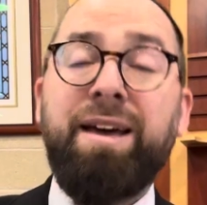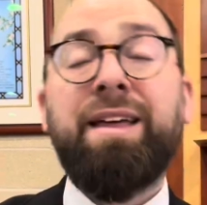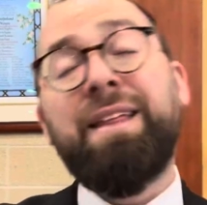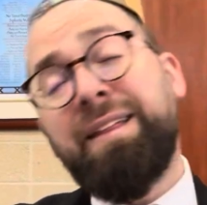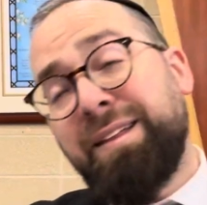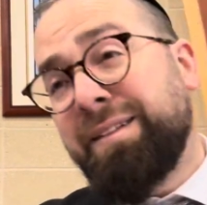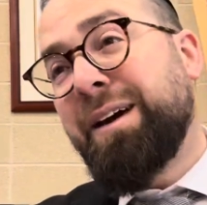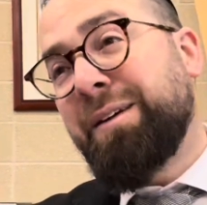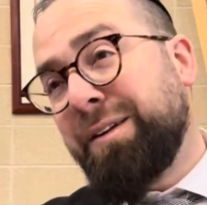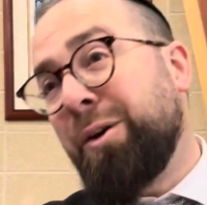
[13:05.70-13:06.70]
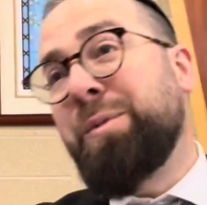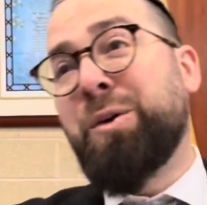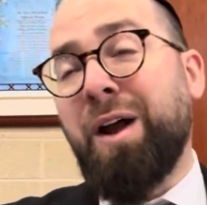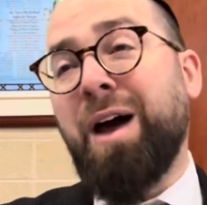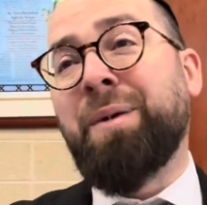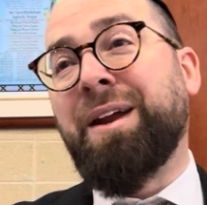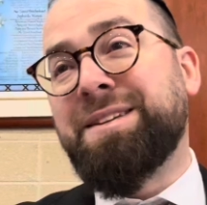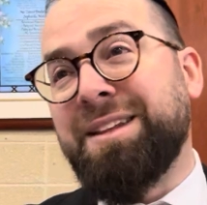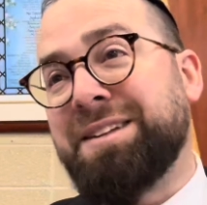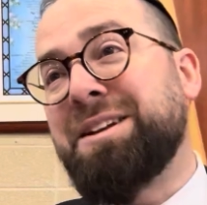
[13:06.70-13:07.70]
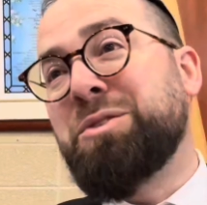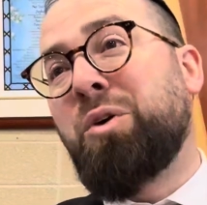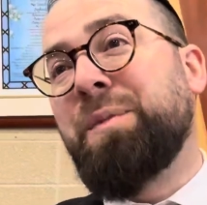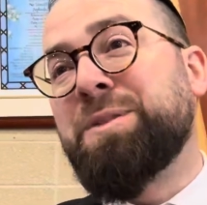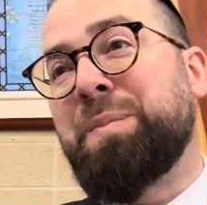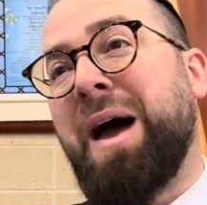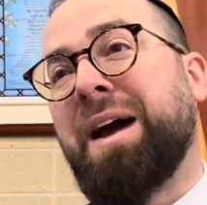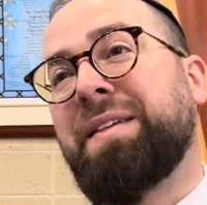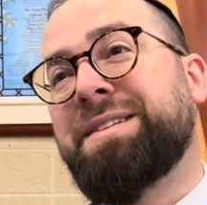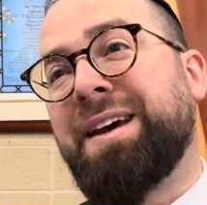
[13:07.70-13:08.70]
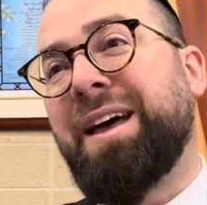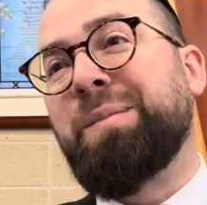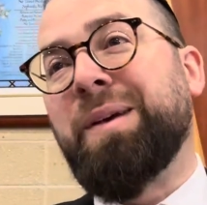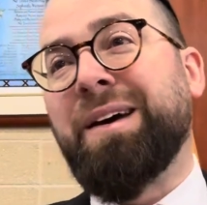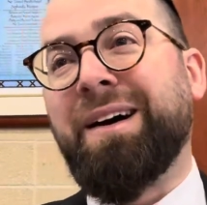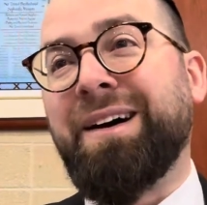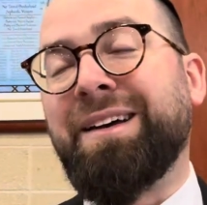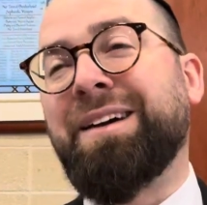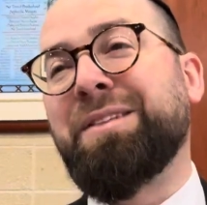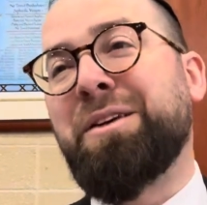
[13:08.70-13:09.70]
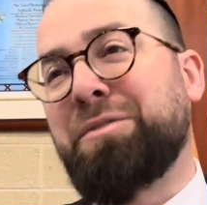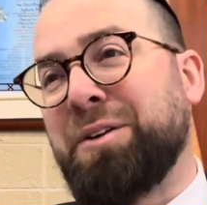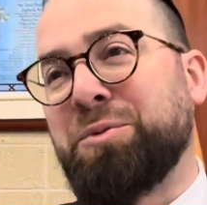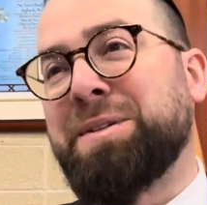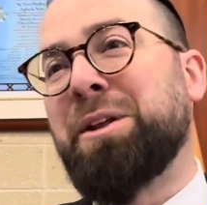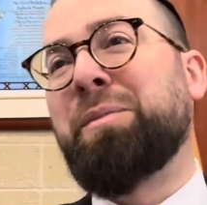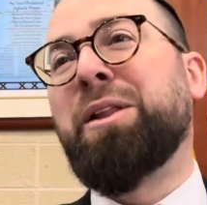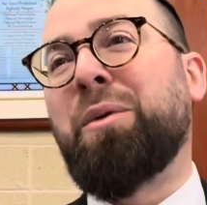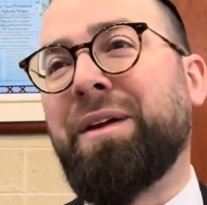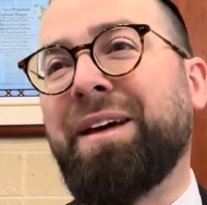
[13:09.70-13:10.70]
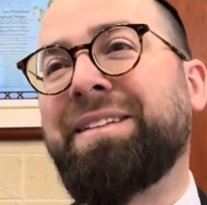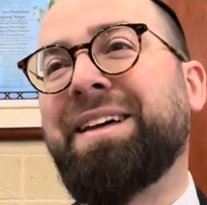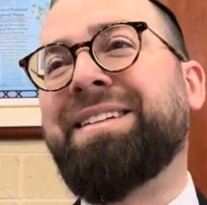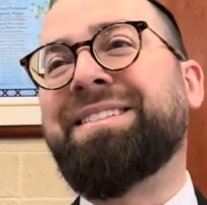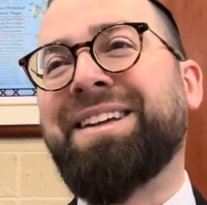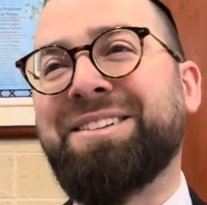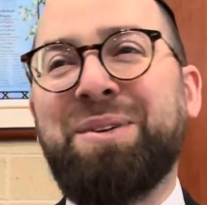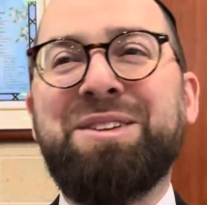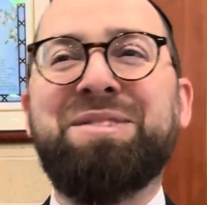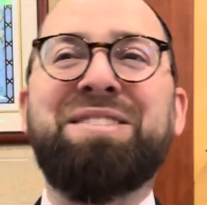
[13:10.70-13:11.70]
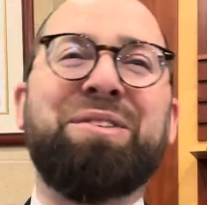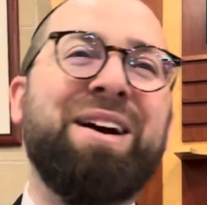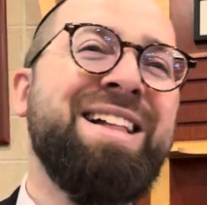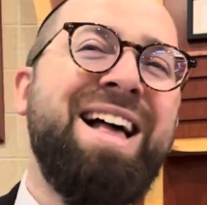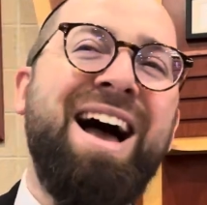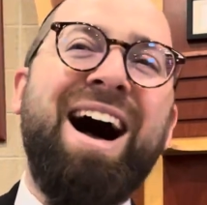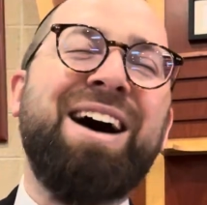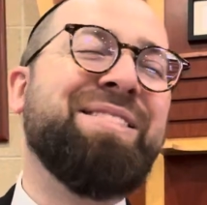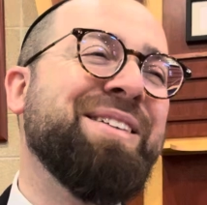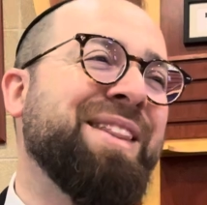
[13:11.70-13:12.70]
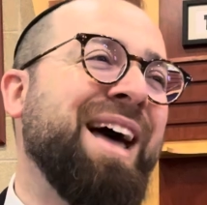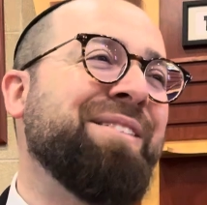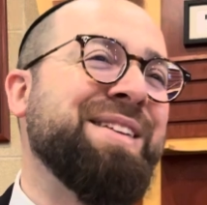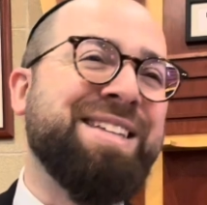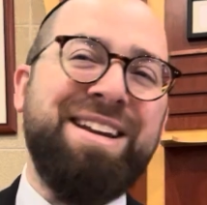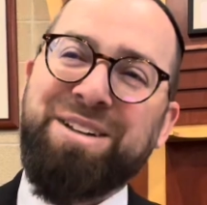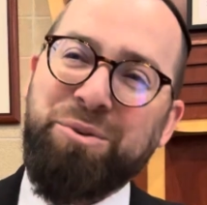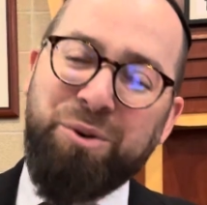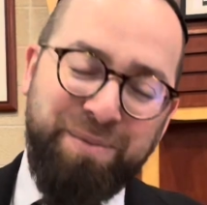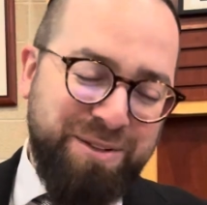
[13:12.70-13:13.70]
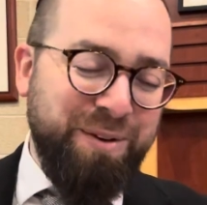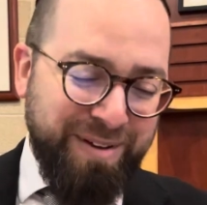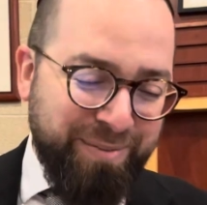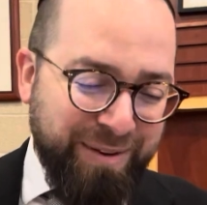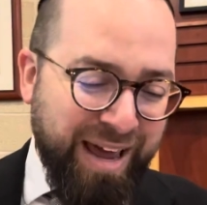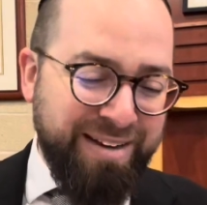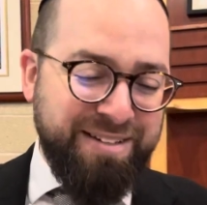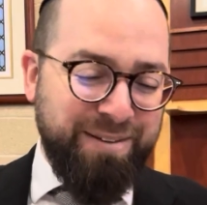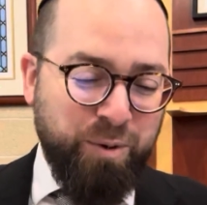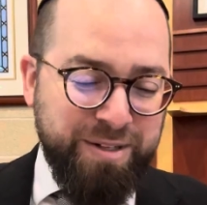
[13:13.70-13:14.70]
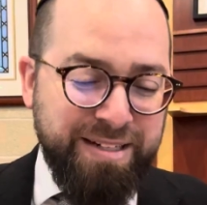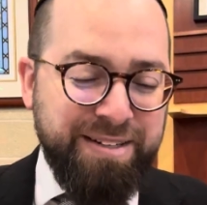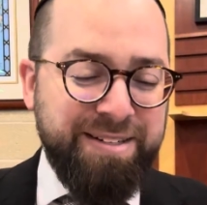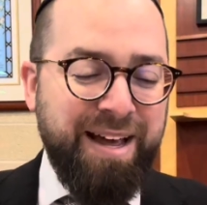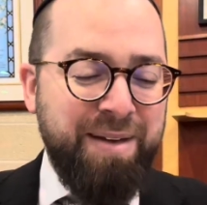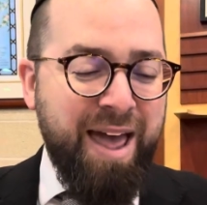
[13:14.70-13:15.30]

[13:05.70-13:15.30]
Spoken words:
You and I might not see that as an adornment, but back in the day, that would be, the threshold was a little bit lower than 2024. But that would be seen as an adornment. Well, we'll get into more details of that.